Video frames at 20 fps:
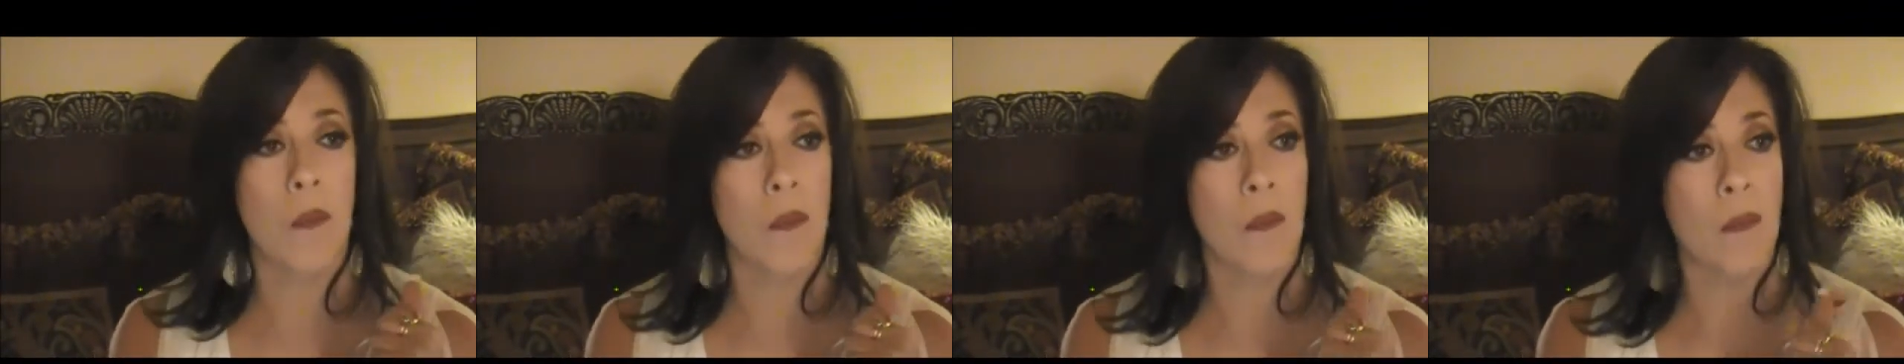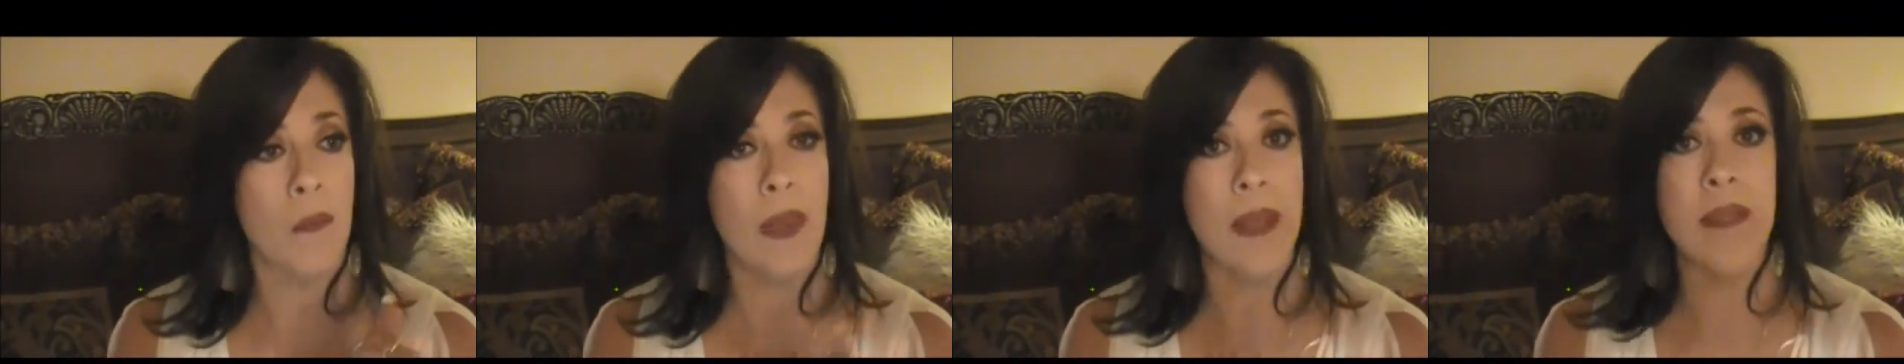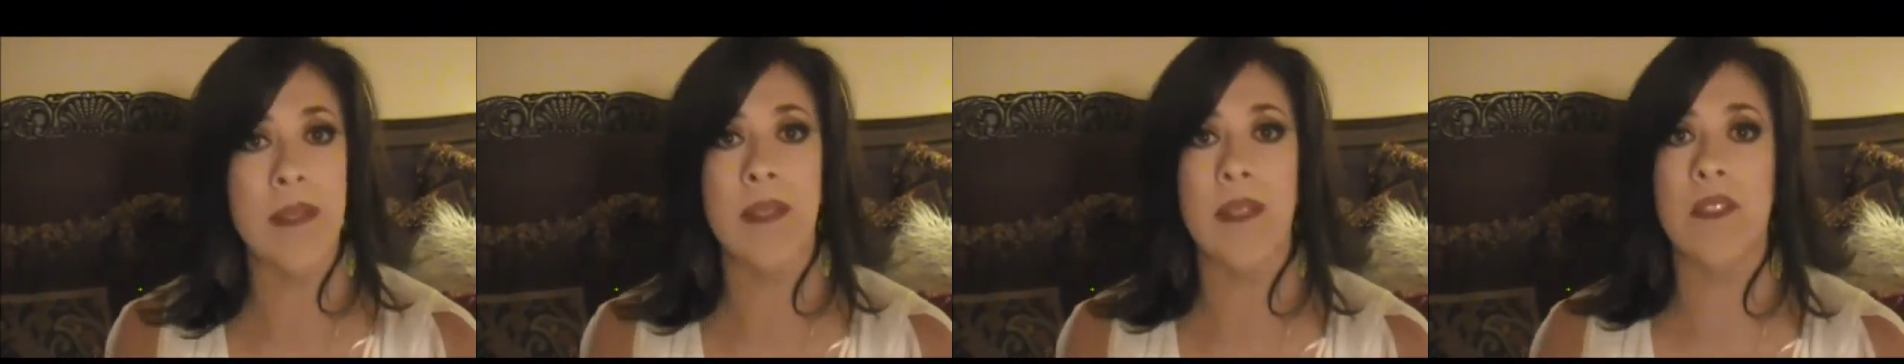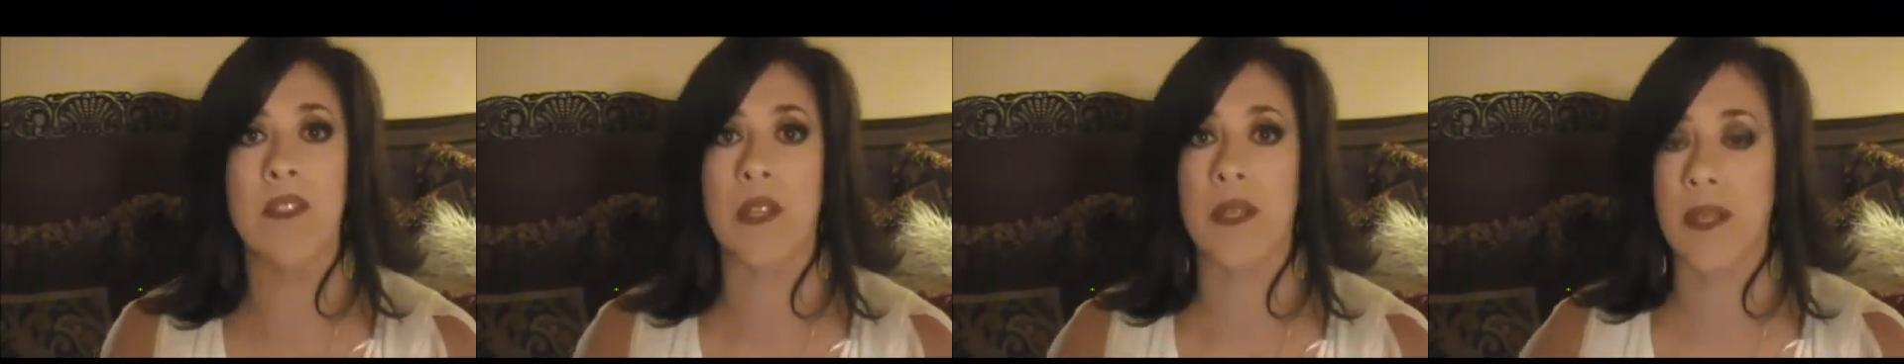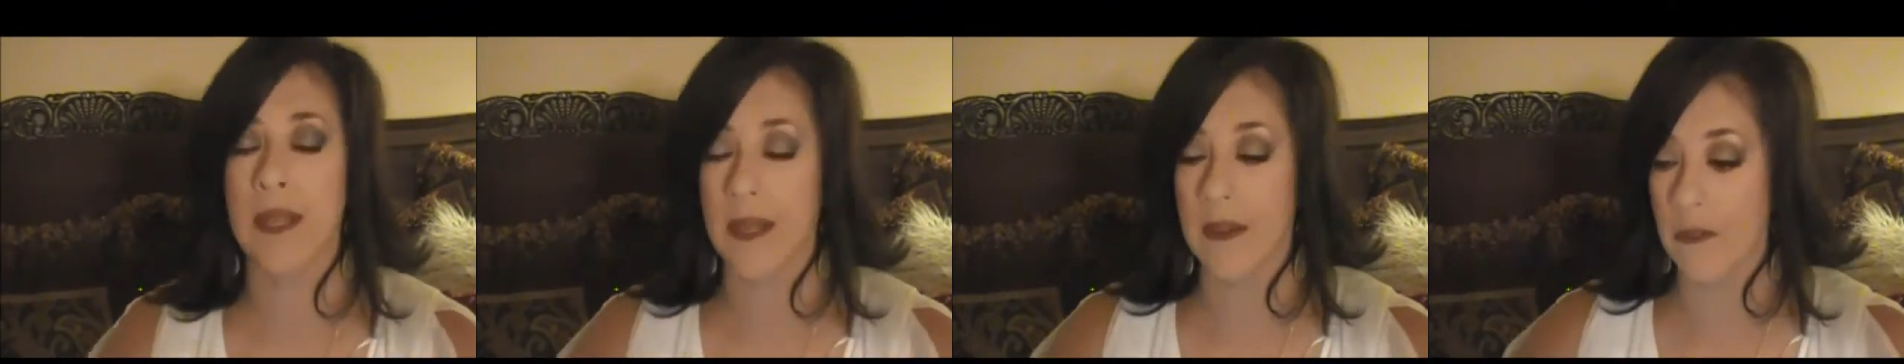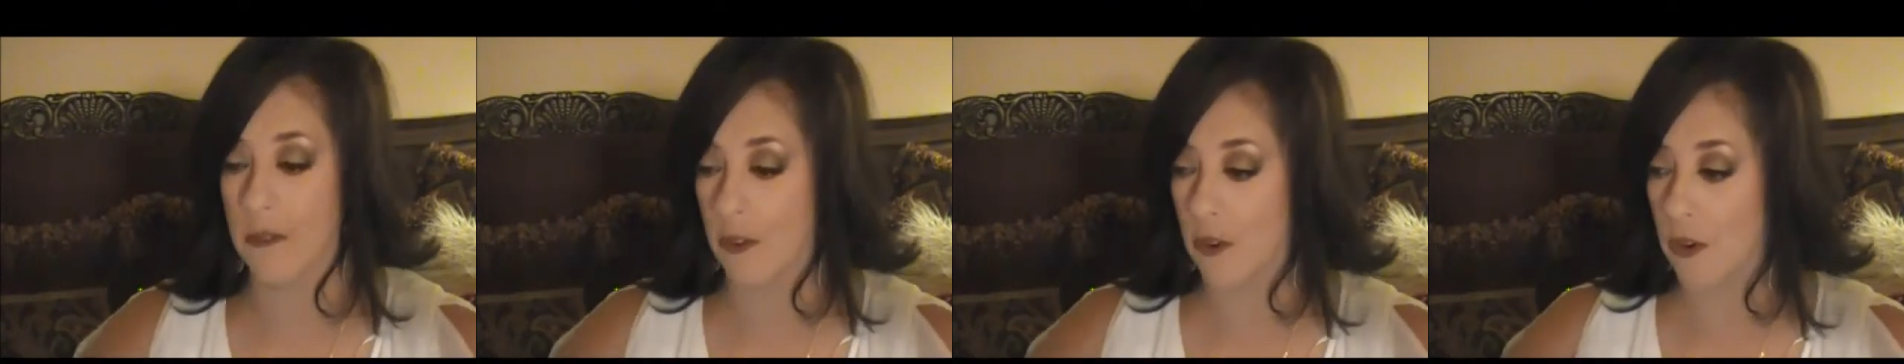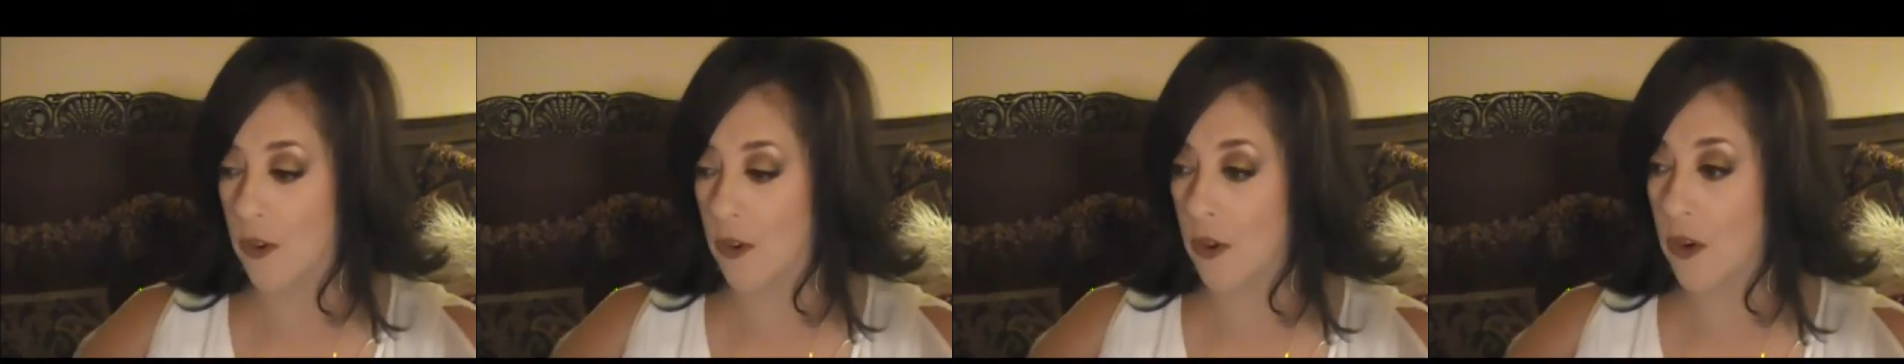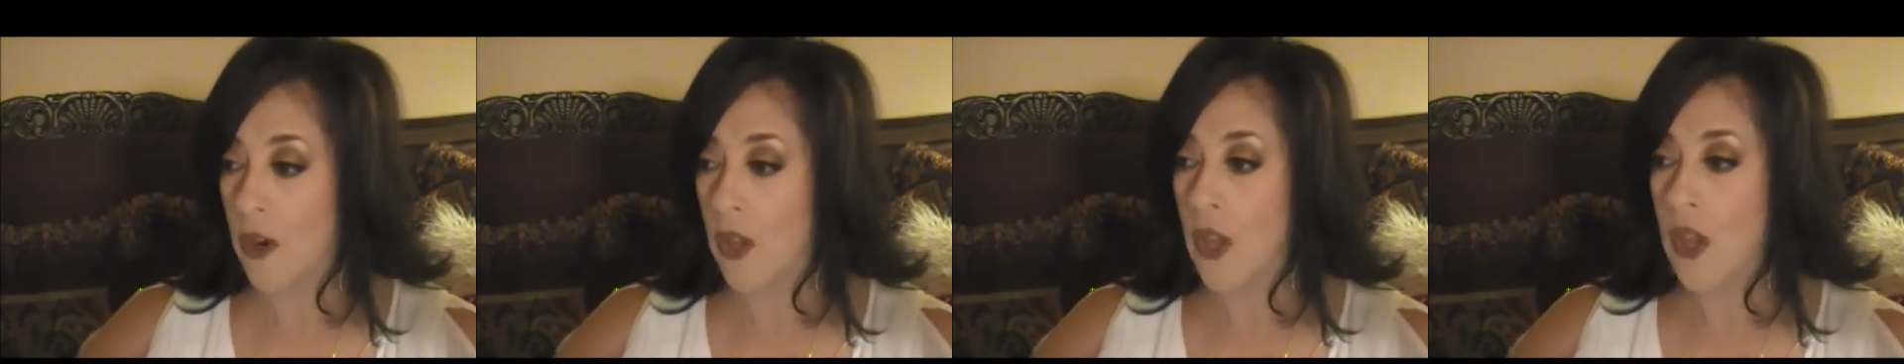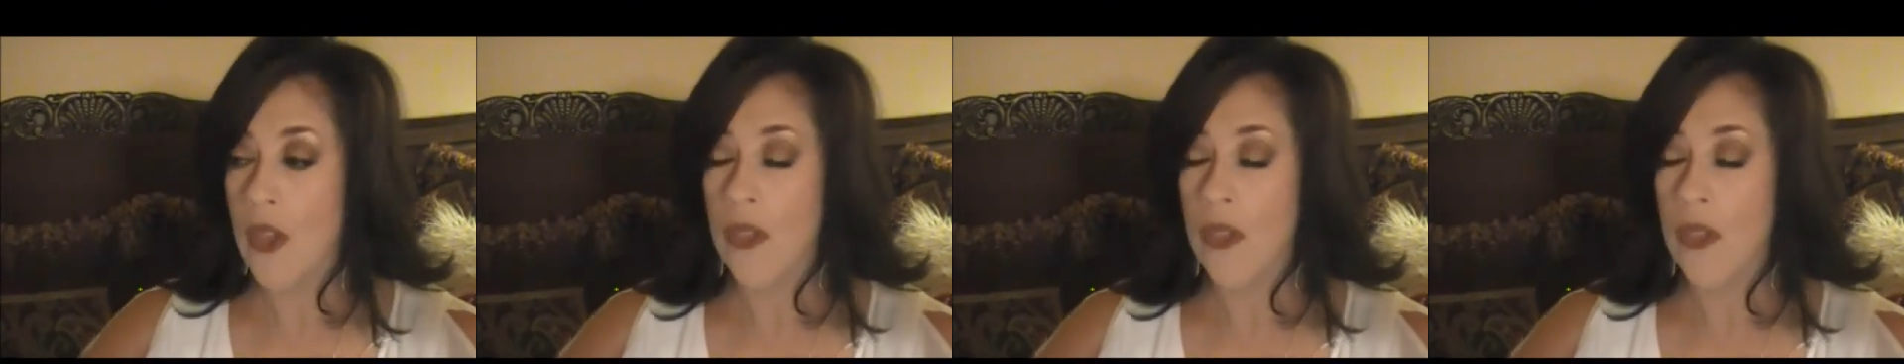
message and give her